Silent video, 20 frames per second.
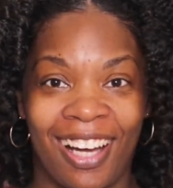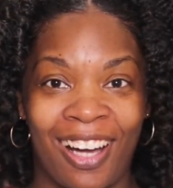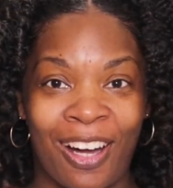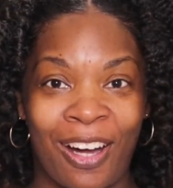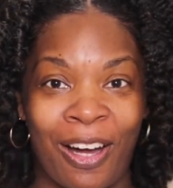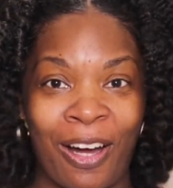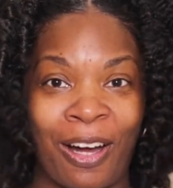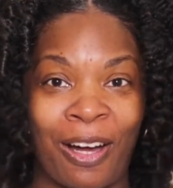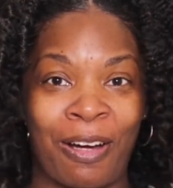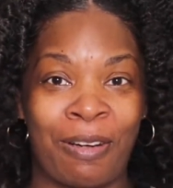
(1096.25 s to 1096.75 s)

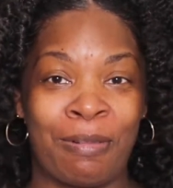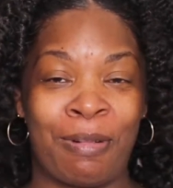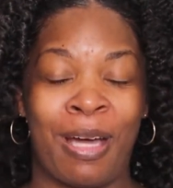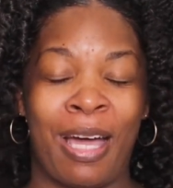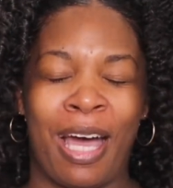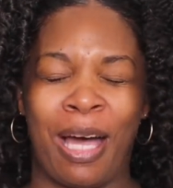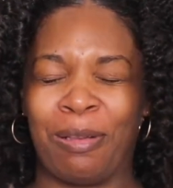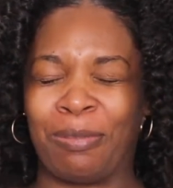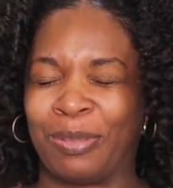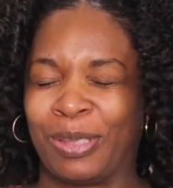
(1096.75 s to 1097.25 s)

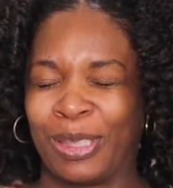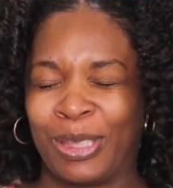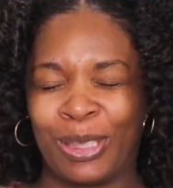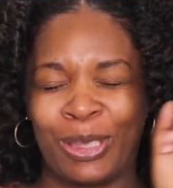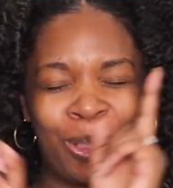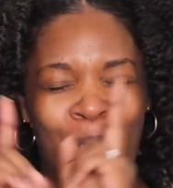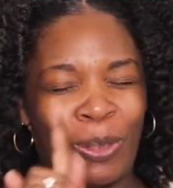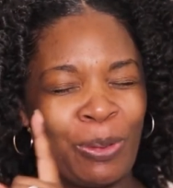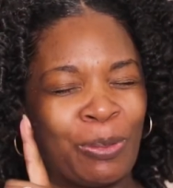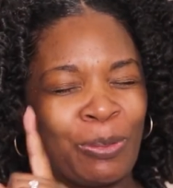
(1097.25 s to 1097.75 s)
I'm
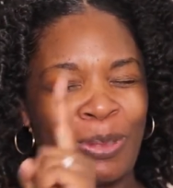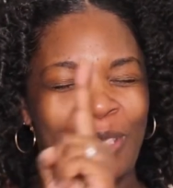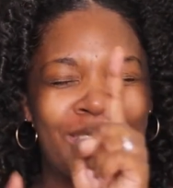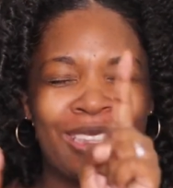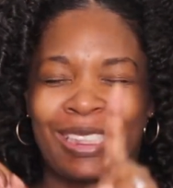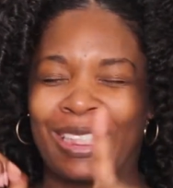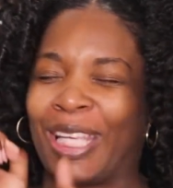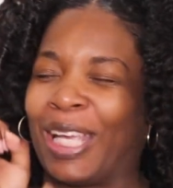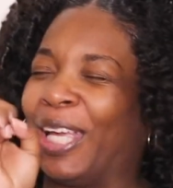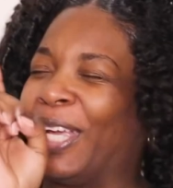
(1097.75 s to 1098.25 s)
so
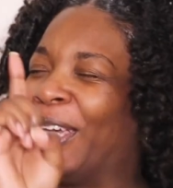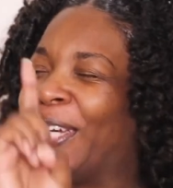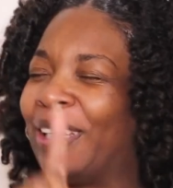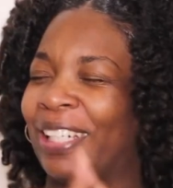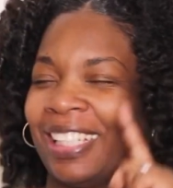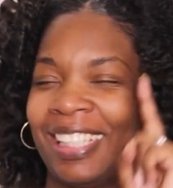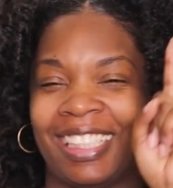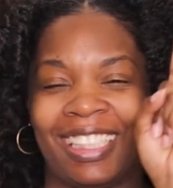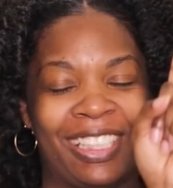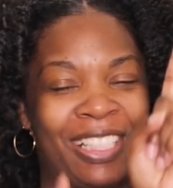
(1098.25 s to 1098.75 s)

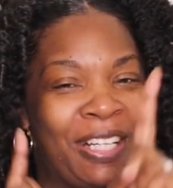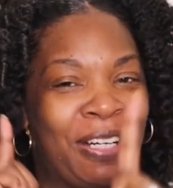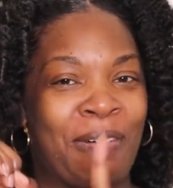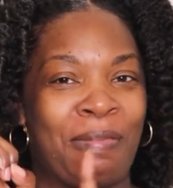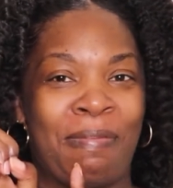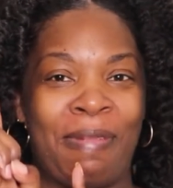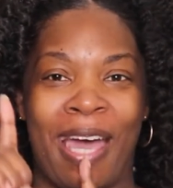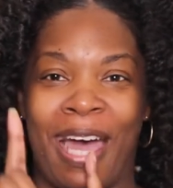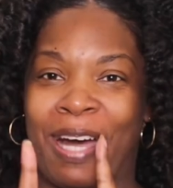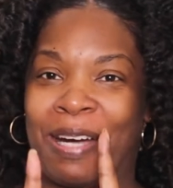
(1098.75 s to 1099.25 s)
scared
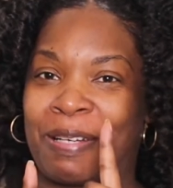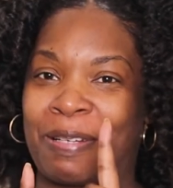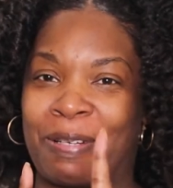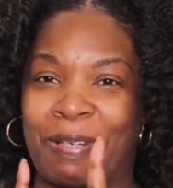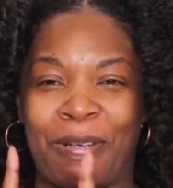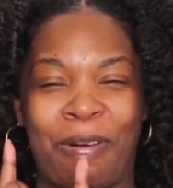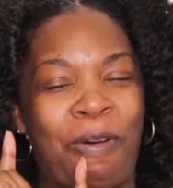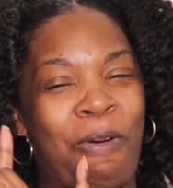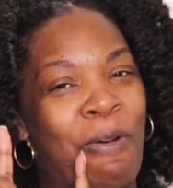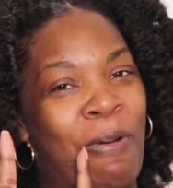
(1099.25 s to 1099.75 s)

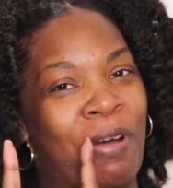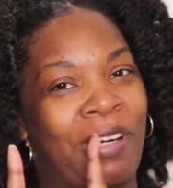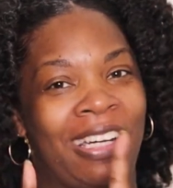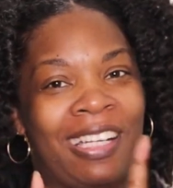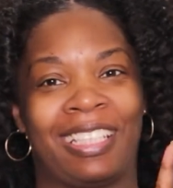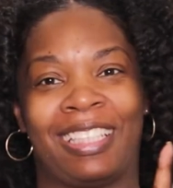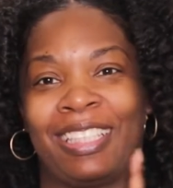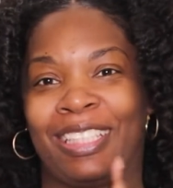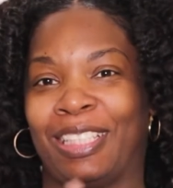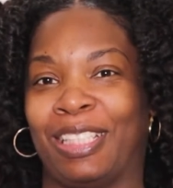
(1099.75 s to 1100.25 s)
about going
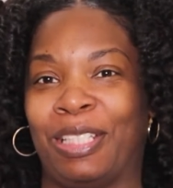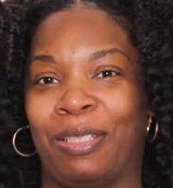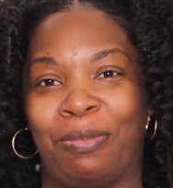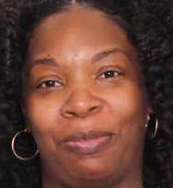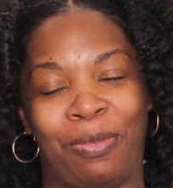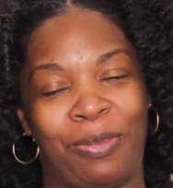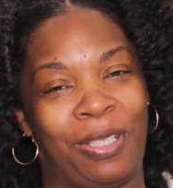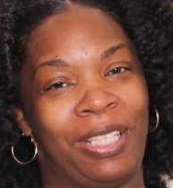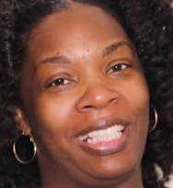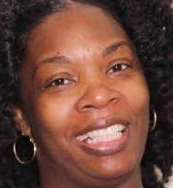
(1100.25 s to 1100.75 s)
to
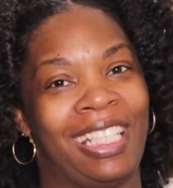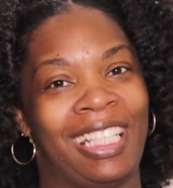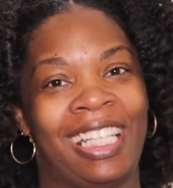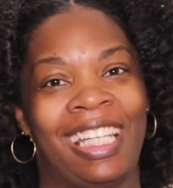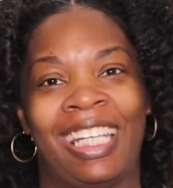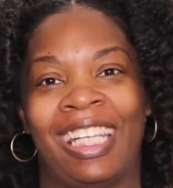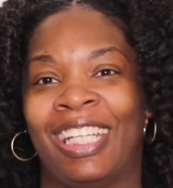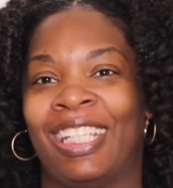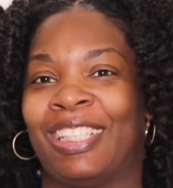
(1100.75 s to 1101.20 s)
sleep with it.